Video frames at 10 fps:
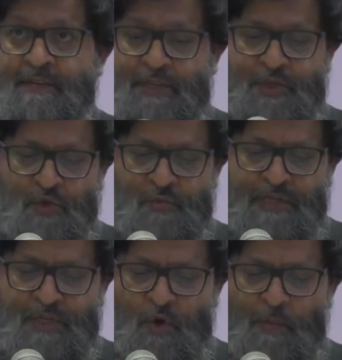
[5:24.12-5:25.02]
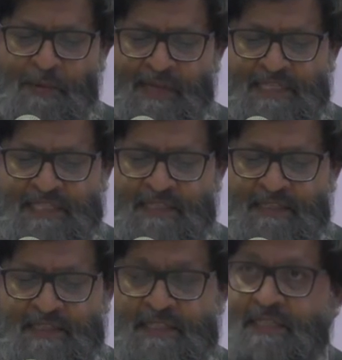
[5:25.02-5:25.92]
There should be no place in
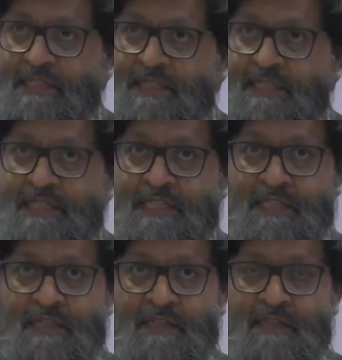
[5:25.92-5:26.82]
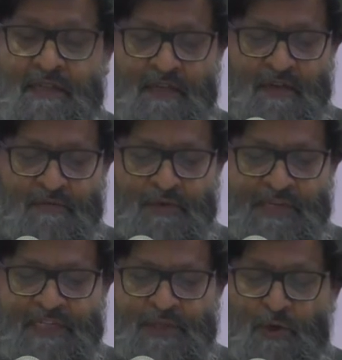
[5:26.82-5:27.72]
this city for
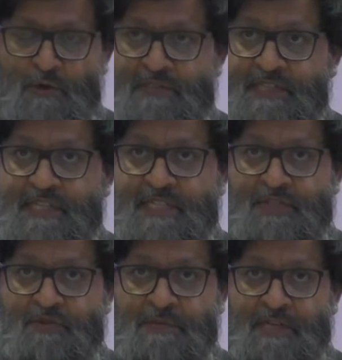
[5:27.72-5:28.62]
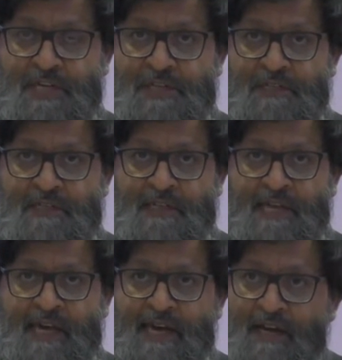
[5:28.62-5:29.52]
intolerance and discrimination.
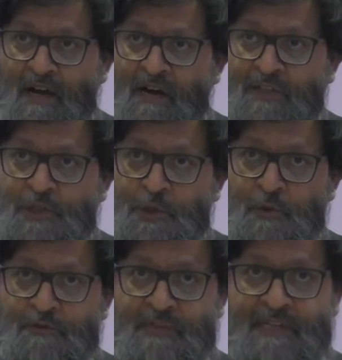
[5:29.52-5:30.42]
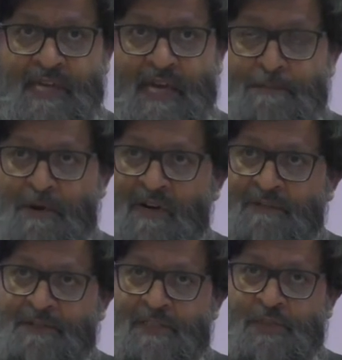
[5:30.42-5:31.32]
And our children at
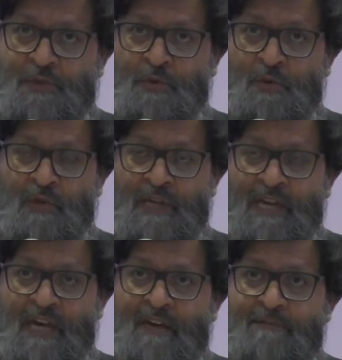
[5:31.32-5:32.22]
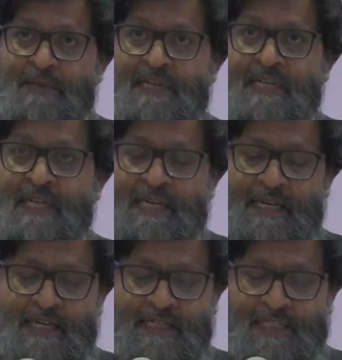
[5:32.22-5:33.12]
Parkfield School have
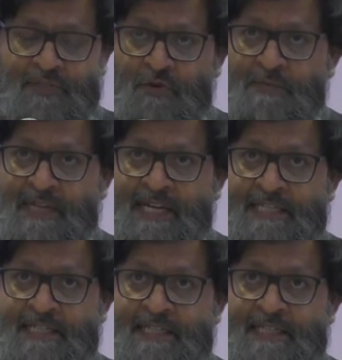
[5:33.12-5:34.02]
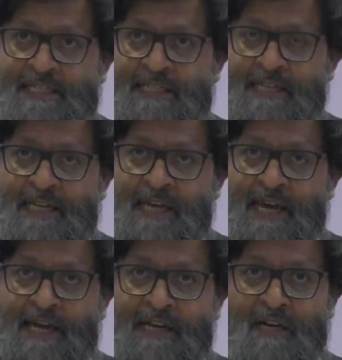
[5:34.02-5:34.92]
been discriminated,
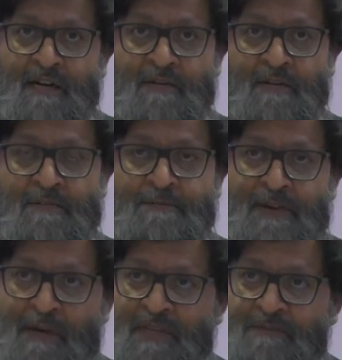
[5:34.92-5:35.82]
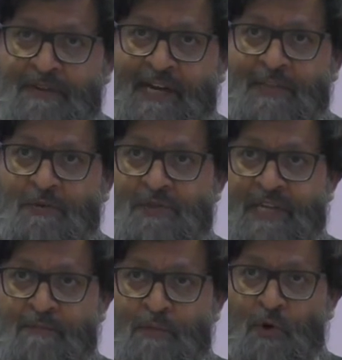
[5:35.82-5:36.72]
and our family values
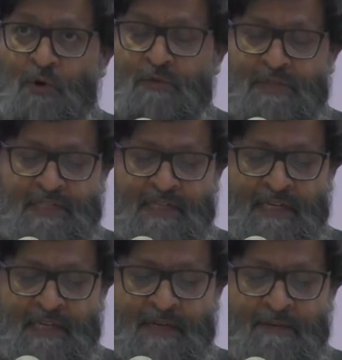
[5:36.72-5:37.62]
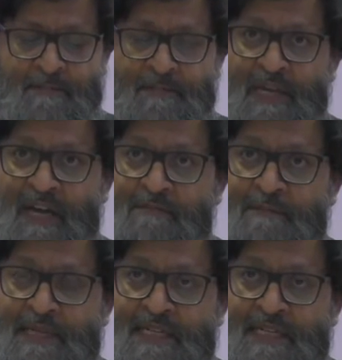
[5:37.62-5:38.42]
and morals have